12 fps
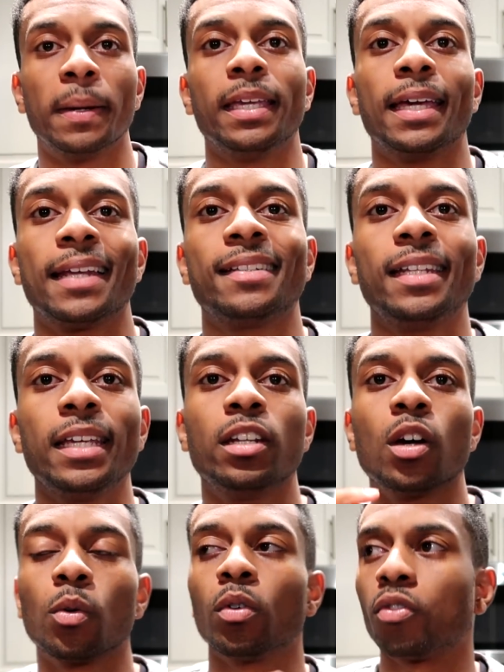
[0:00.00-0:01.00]
But yeah, that's D
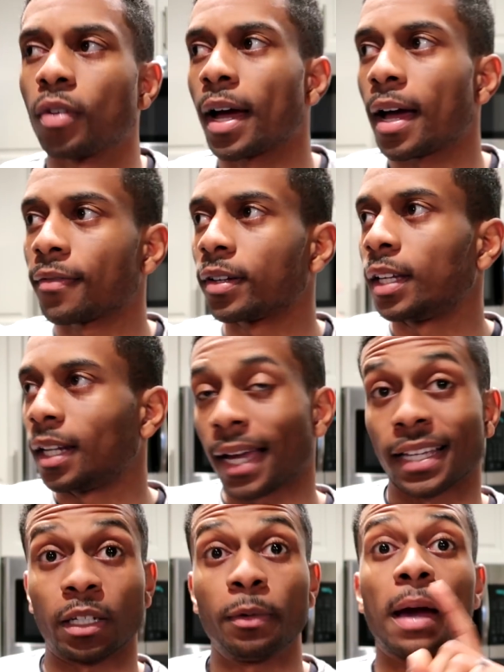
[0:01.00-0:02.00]
No Wheel Drive.
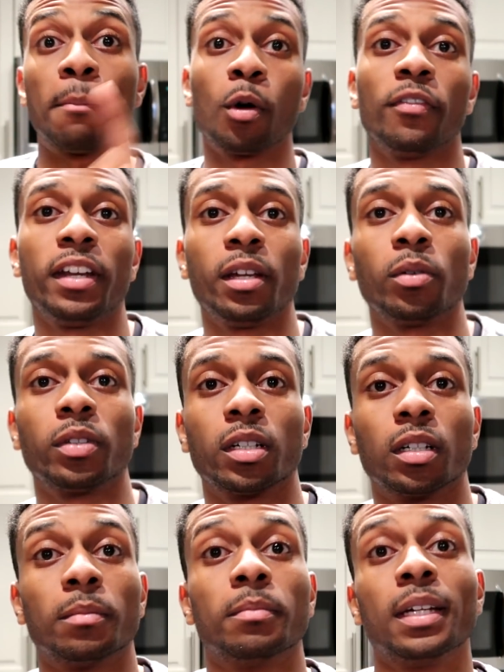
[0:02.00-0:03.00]
Like I said, we got more videos to
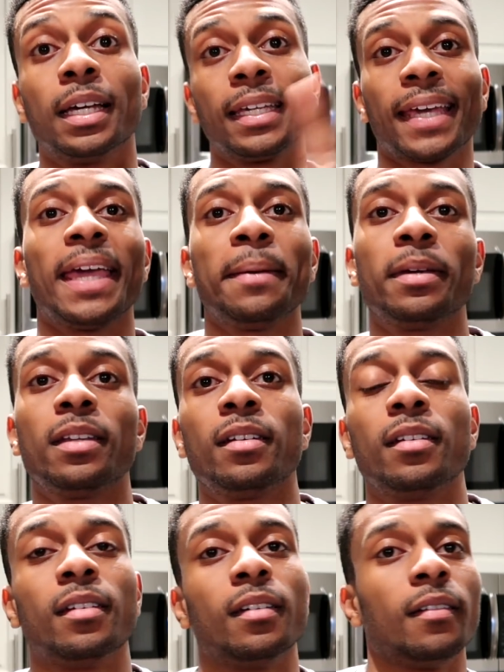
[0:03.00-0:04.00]
come.
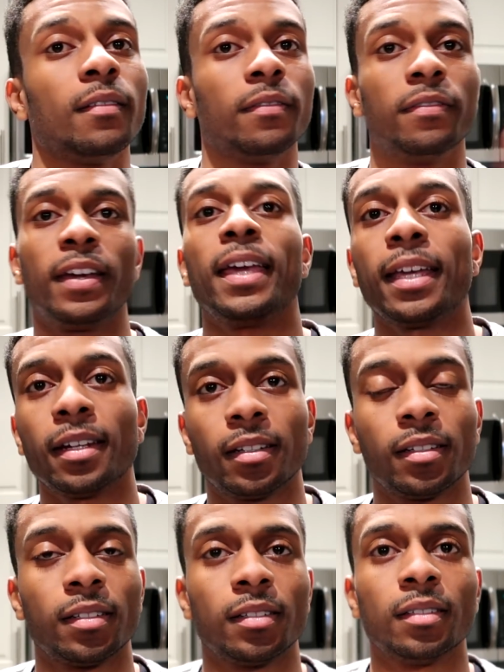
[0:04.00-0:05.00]
Cayman, Vet,
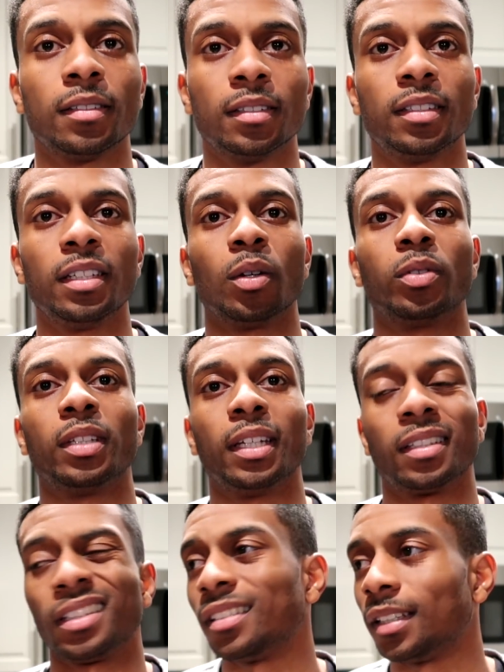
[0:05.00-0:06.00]

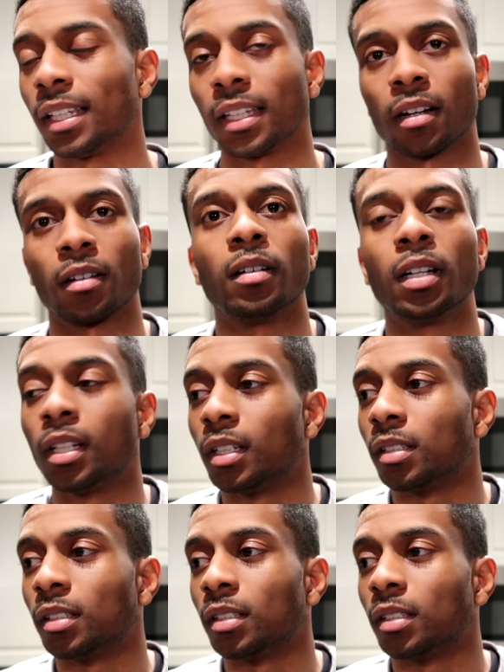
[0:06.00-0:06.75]
Z06. It's lit, y'all.